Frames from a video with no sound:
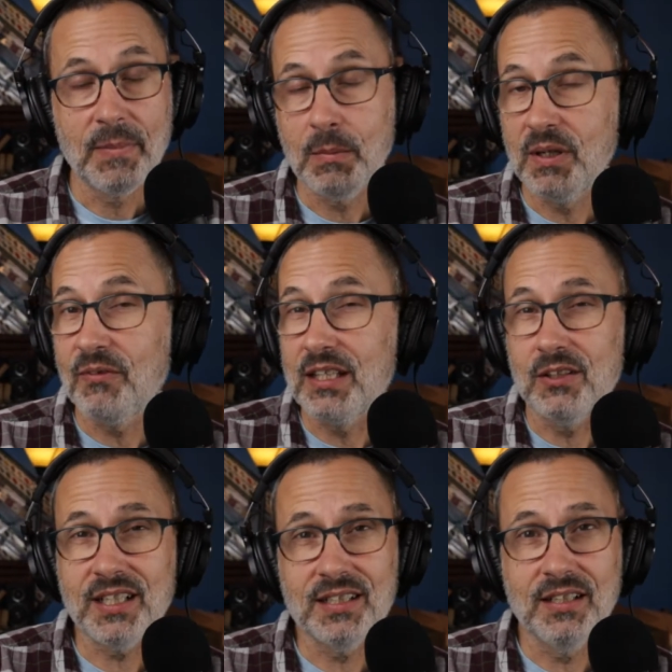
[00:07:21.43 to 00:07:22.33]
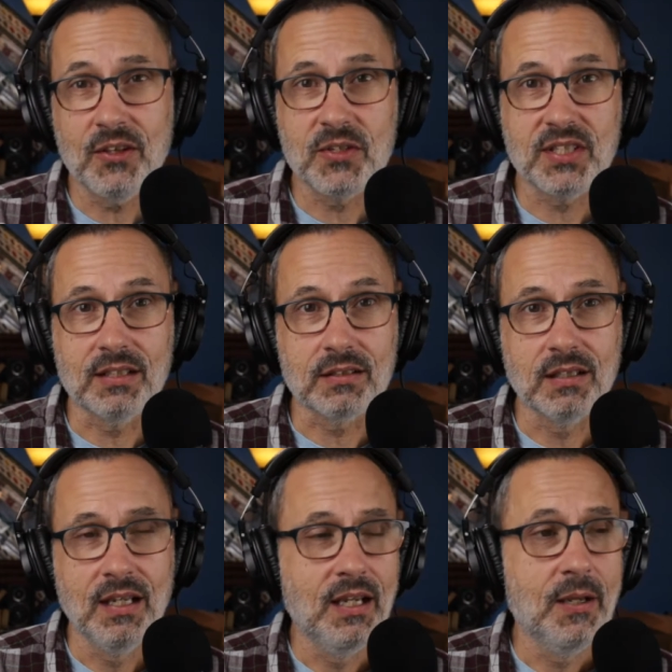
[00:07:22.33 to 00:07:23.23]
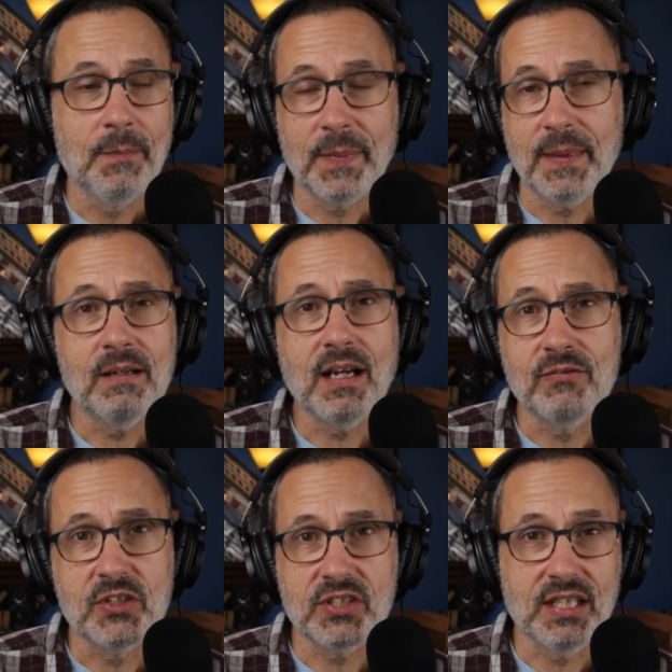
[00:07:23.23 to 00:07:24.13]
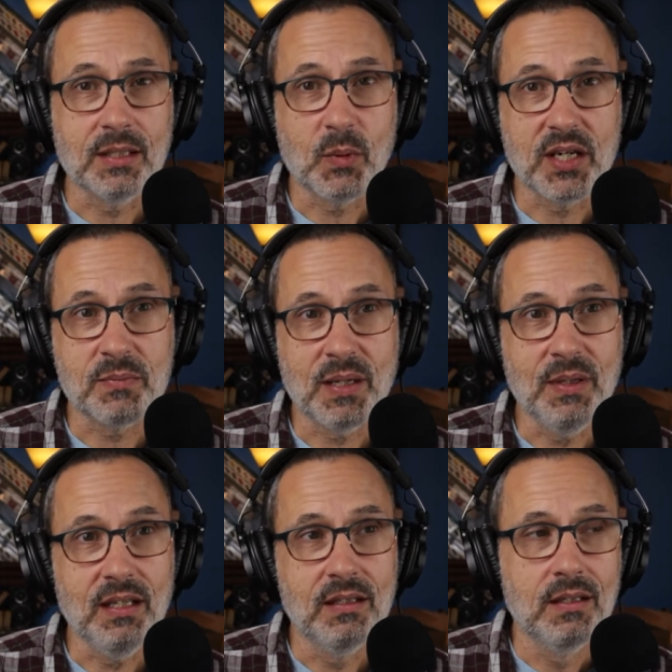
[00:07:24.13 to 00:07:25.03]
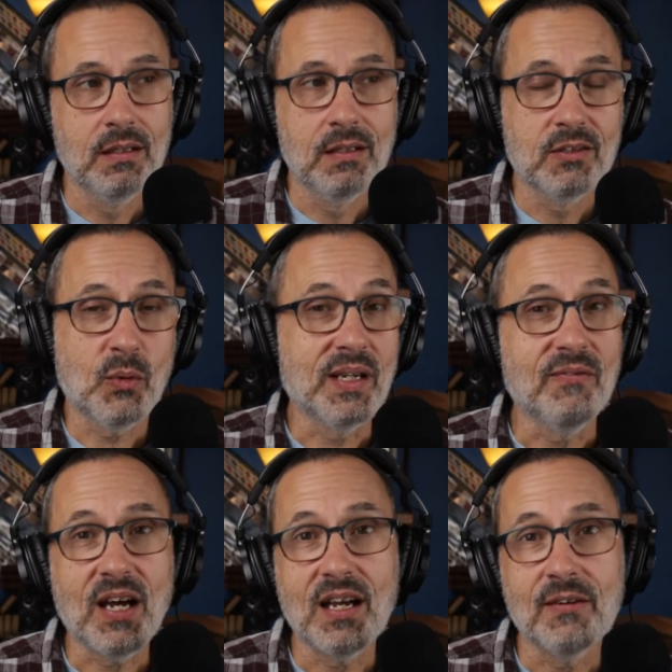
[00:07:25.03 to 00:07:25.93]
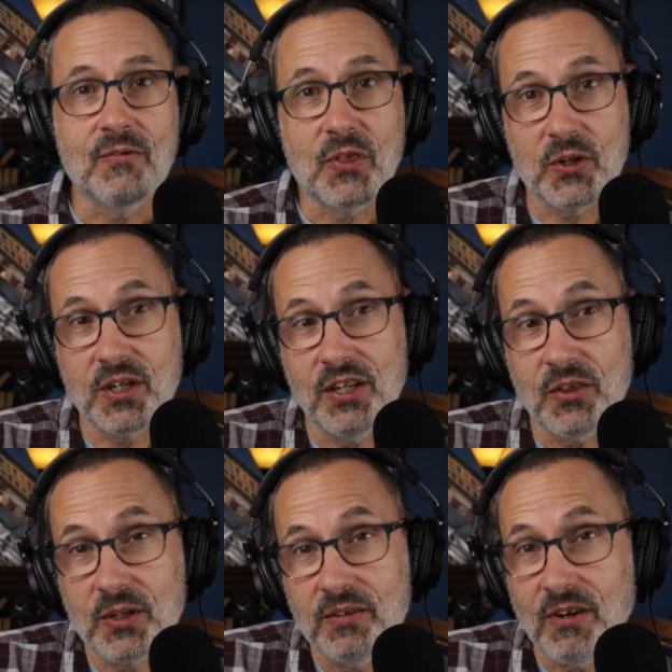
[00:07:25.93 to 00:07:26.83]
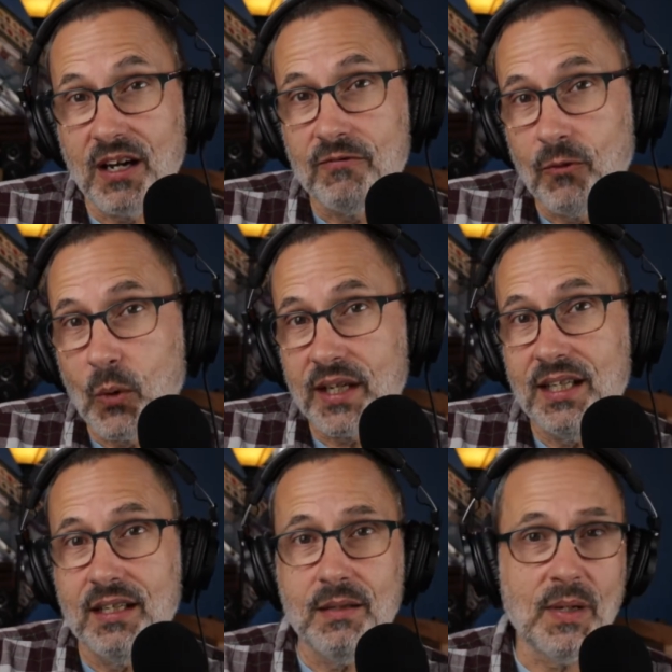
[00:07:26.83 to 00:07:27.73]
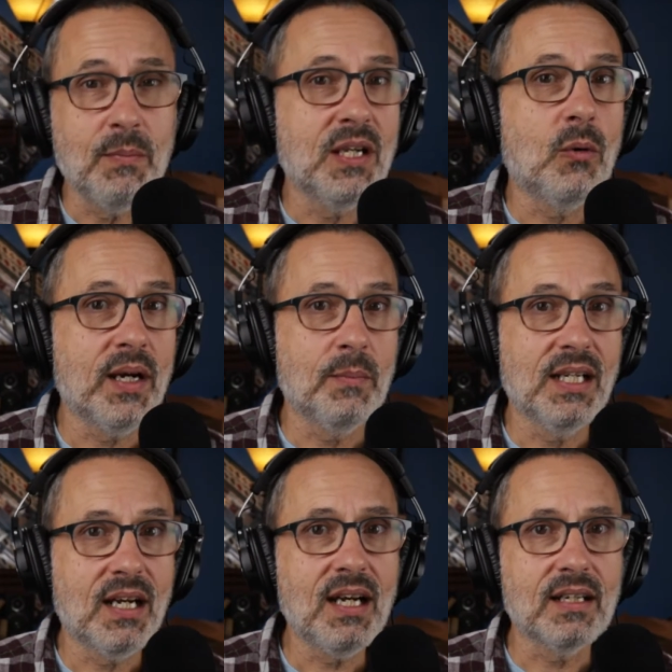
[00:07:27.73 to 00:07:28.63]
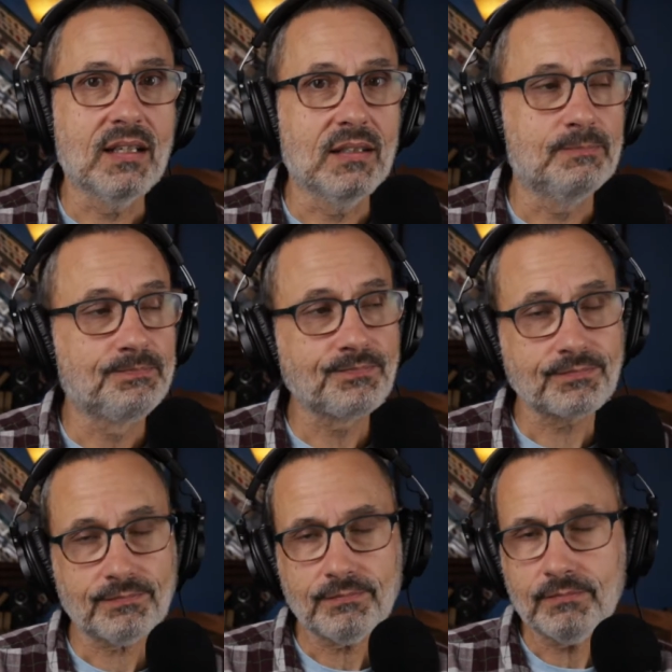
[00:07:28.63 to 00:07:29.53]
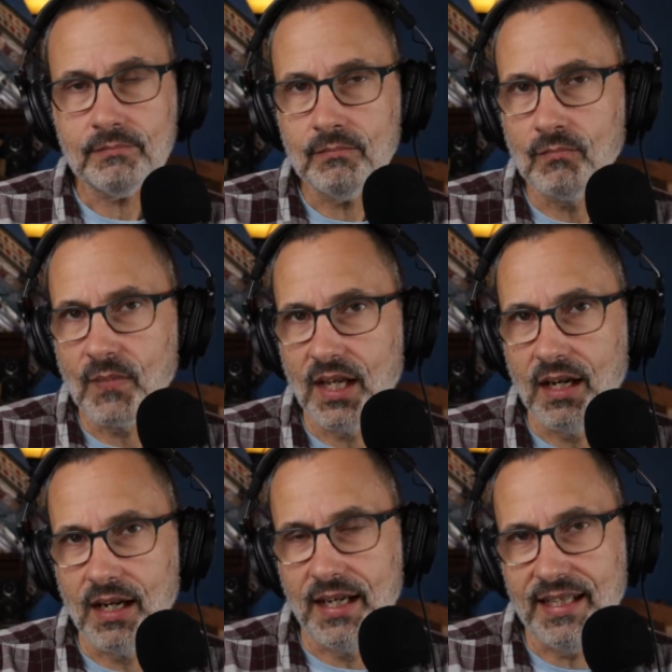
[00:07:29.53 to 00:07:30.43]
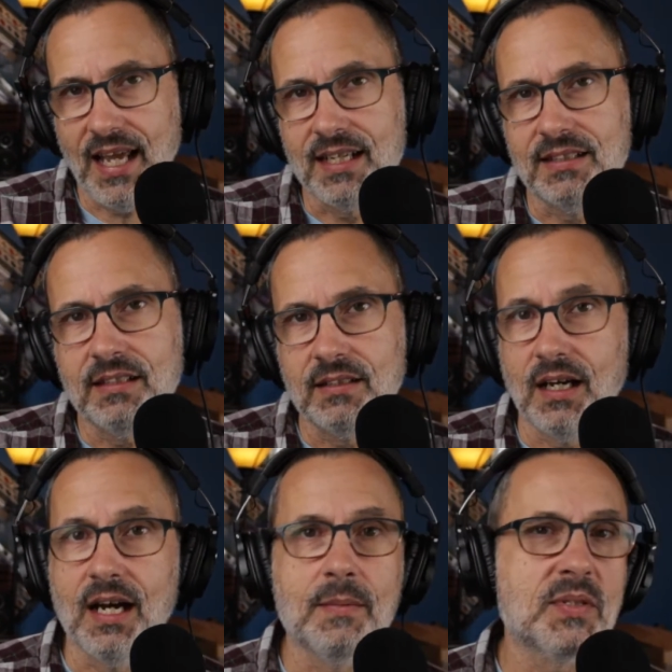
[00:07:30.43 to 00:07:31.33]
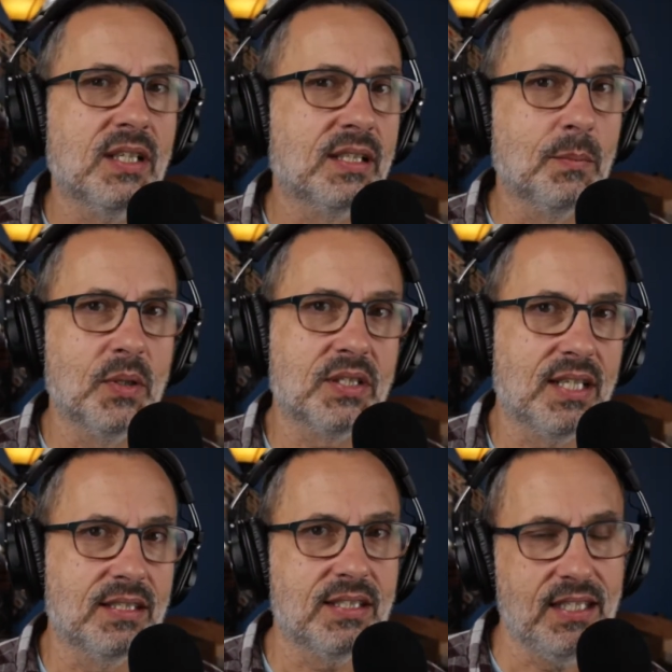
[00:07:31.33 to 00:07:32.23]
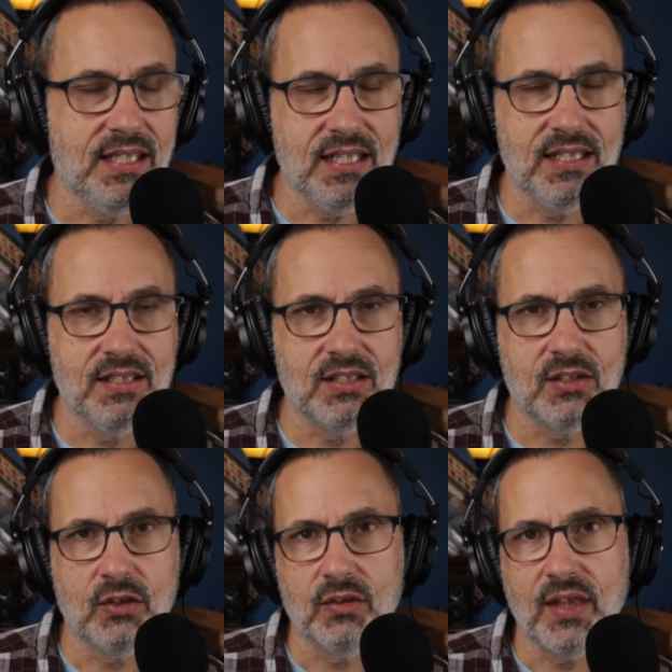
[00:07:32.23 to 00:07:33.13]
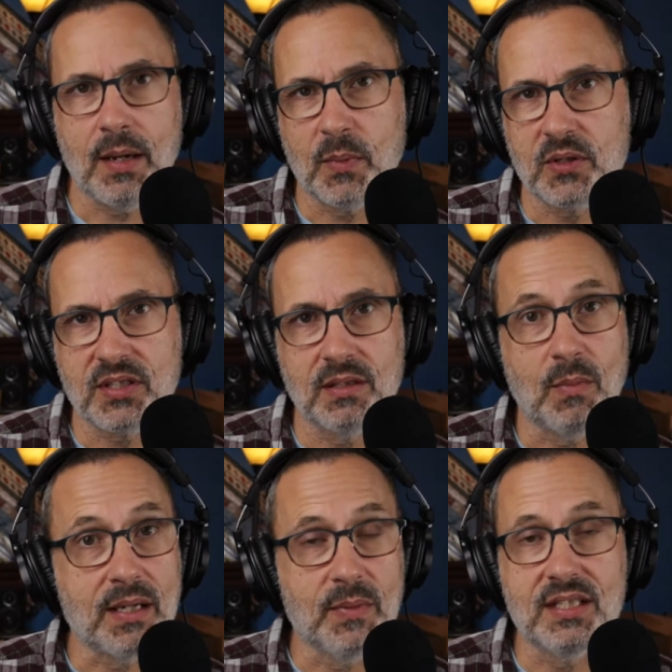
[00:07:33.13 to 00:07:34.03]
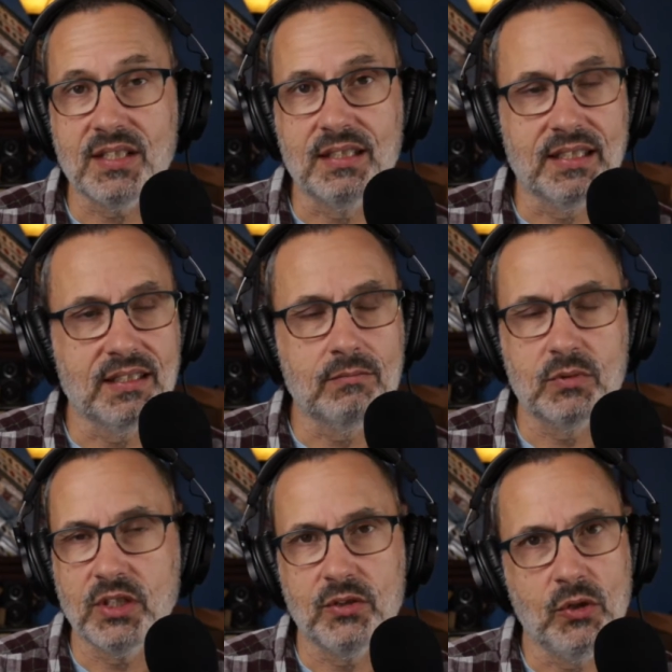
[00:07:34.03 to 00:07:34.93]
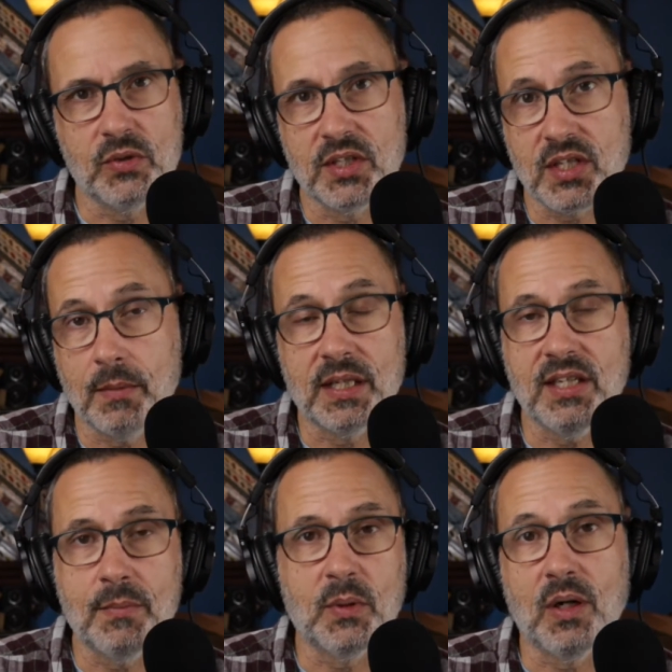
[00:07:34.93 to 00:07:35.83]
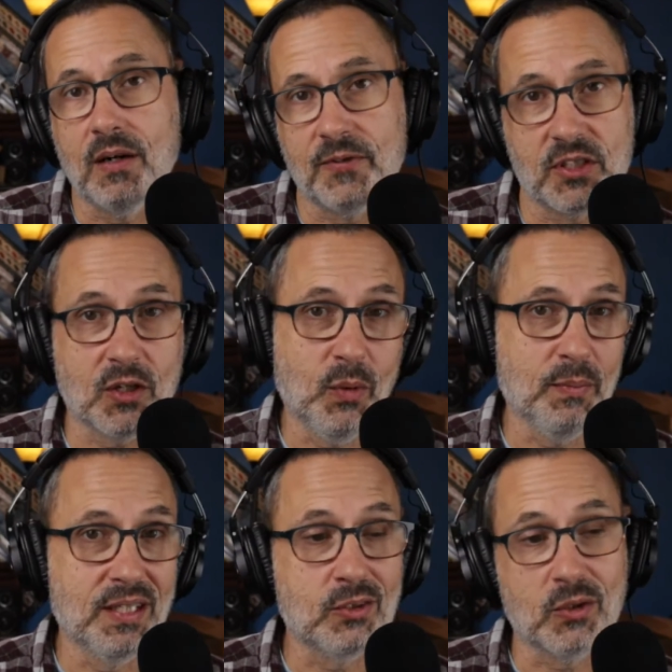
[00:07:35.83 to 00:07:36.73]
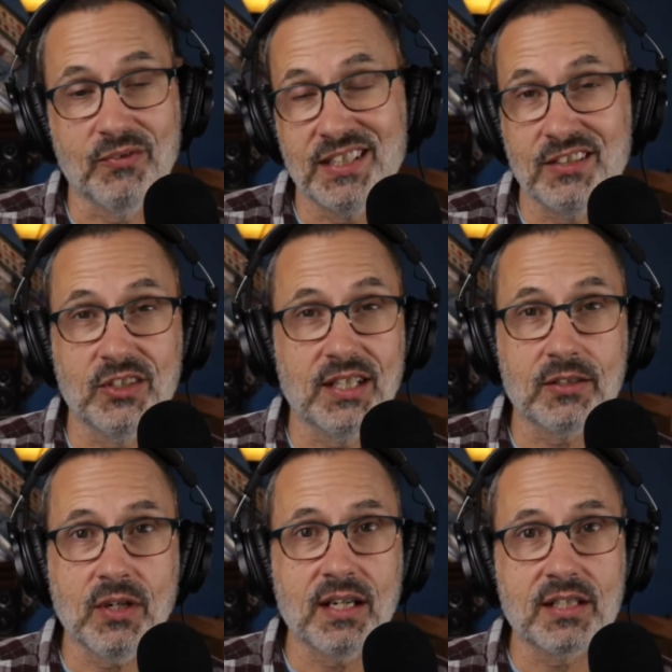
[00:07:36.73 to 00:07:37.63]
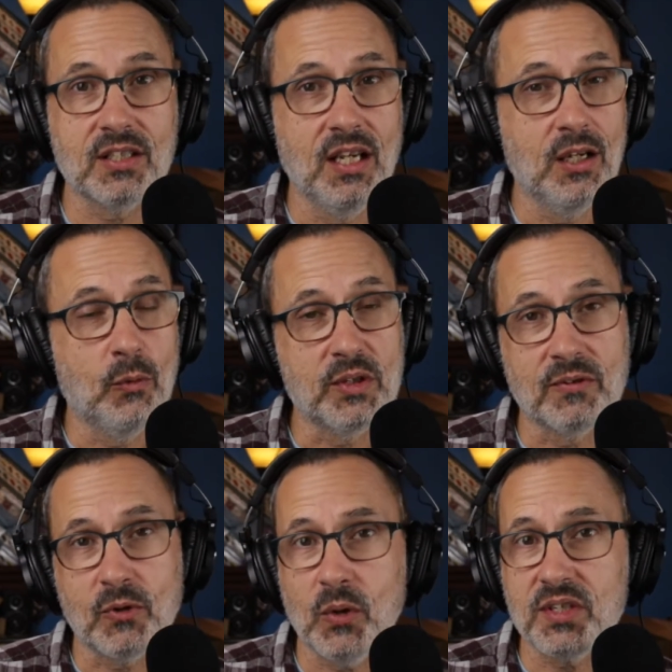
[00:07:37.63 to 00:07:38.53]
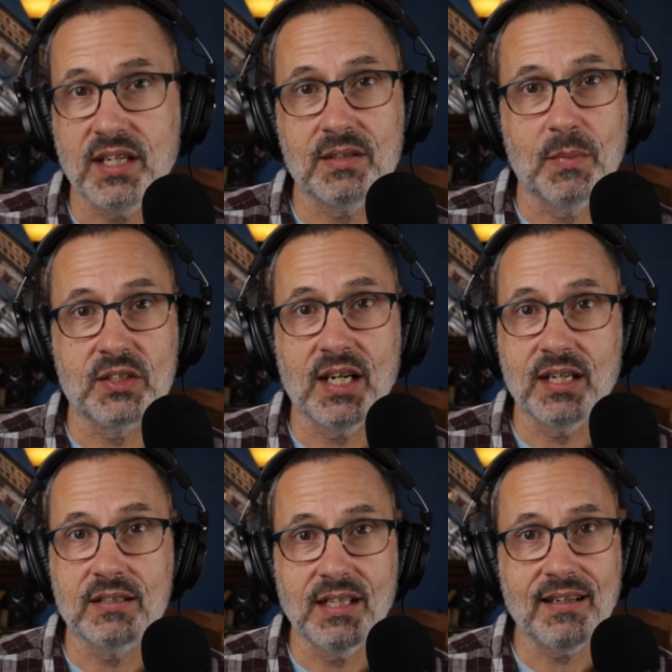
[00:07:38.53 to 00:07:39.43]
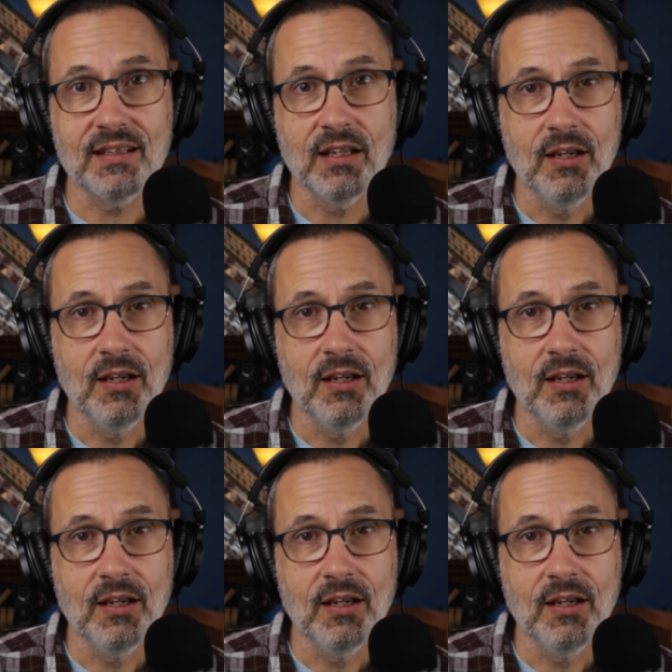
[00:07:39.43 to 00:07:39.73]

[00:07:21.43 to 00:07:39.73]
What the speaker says: But if I look at another seller, their average selling price may be 25, 30, 35, 40. It may be quite a bit higher. Again, I'm selling books and CDs. That person might be selling, to use the same example, office equipment or vintage electronics, which of course has a much higher ticket.